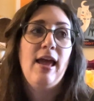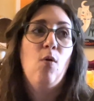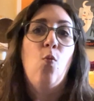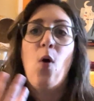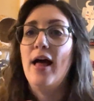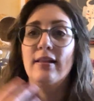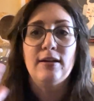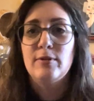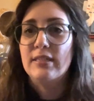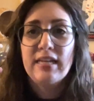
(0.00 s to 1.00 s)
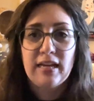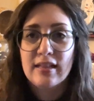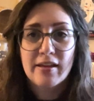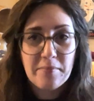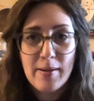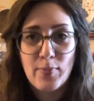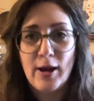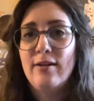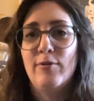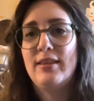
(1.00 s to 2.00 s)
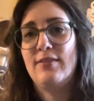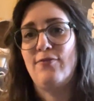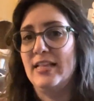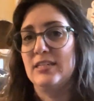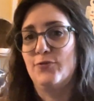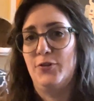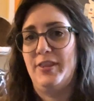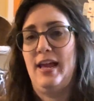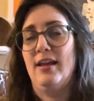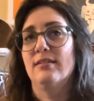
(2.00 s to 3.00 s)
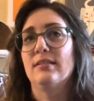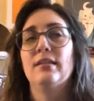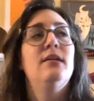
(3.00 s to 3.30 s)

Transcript: while it was tickling my brain with fanciful things.